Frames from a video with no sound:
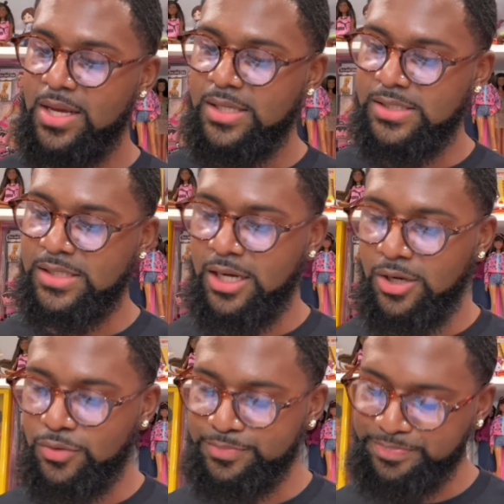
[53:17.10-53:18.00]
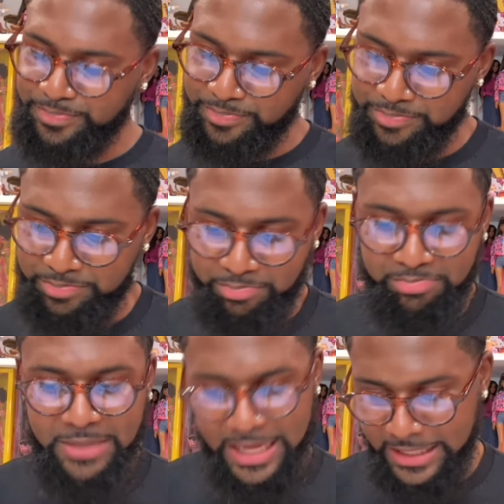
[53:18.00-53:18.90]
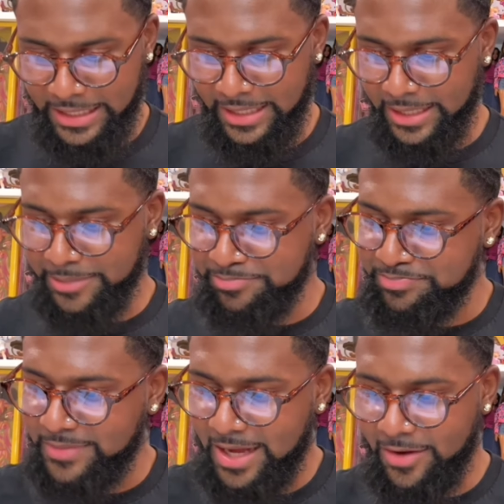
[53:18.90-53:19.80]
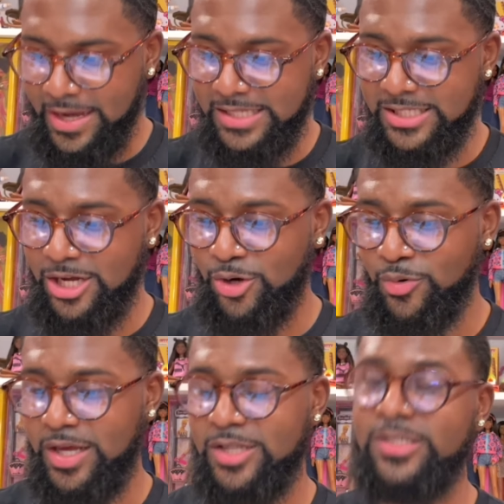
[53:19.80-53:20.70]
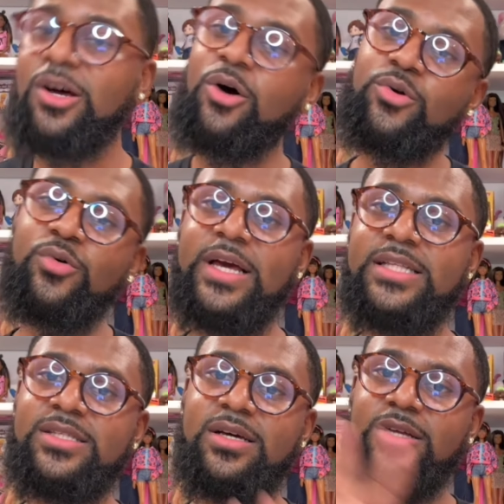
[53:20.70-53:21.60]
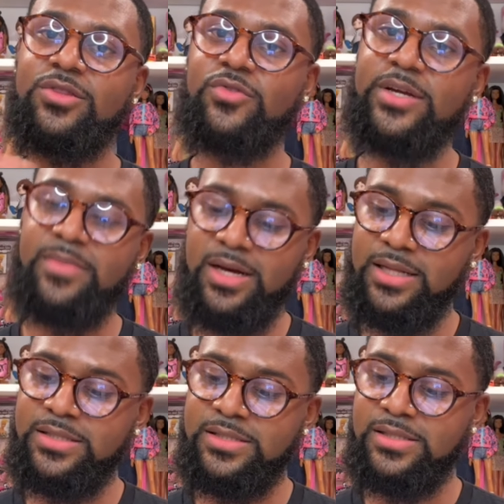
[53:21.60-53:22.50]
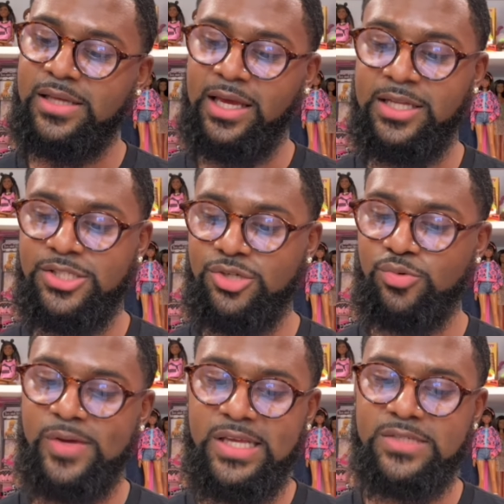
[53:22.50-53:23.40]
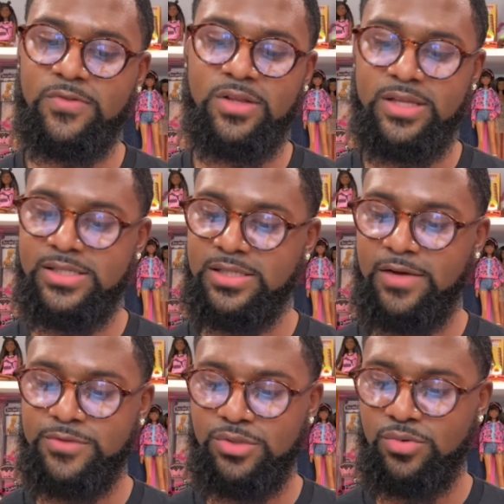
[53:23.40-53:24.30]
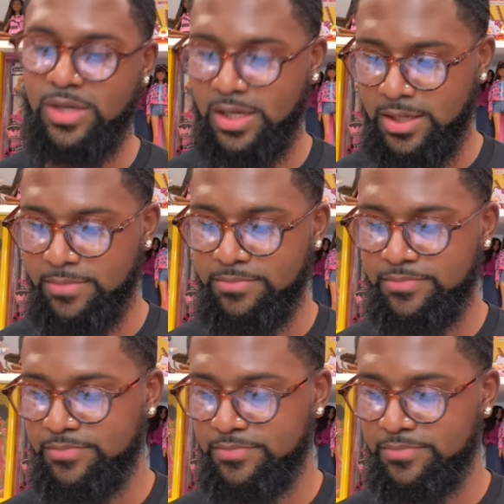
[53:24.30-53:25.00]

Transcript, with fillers: So, yeah. Okay, so total, it took three months and two weeks for this stuff to come.